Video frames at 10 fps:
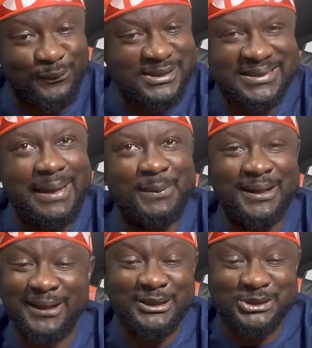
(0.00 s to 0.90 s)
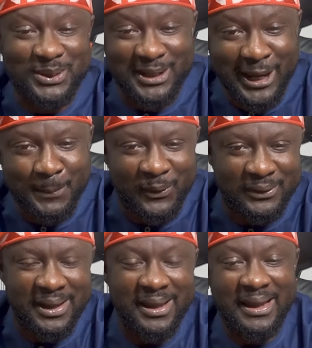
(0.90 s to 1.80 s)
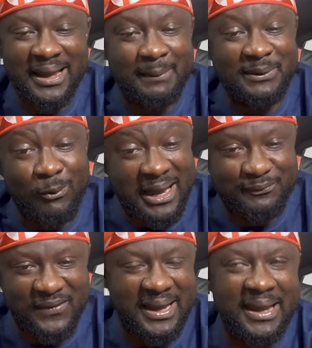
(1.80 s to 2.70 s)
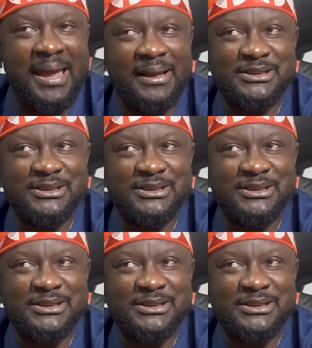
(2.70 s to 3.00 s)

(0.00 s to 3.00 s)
first time in a Nigerian airport, um, the Wi-Fi.